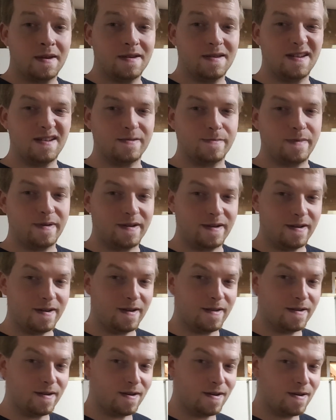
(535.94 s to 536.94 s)
this has been
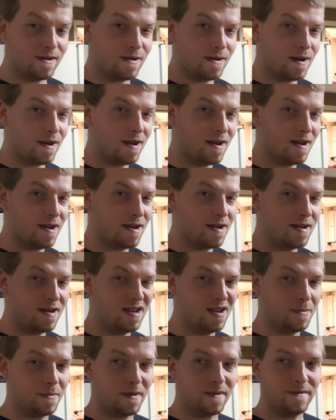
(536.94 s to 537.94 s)
another
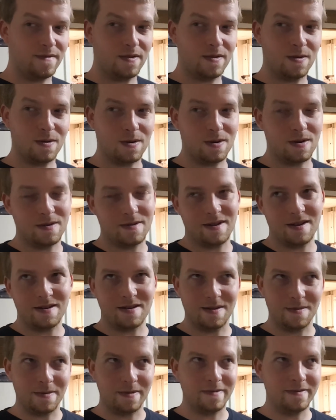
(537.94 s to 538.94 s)
dip review, or not
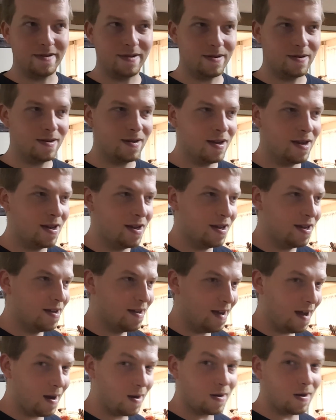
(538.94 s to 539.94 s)
dip review,
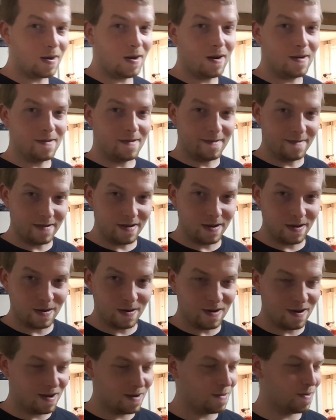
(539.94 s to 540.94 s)
alcohol
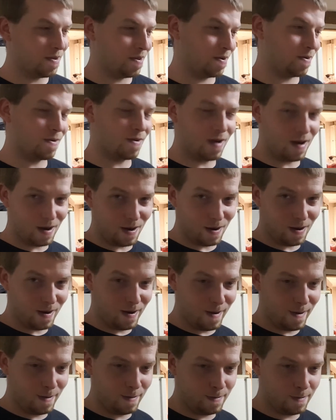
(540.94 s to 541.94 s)
review with the Crow.
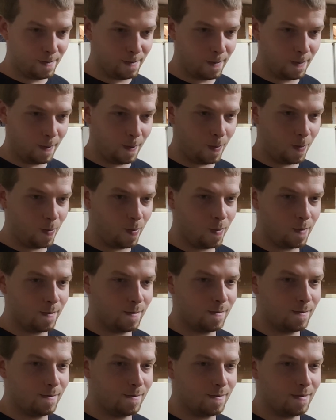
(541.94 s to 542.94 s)

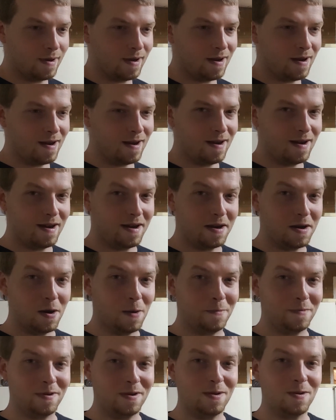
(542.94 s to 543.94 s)
I
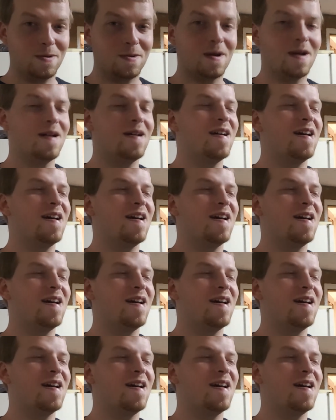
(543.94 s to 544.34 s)
hope you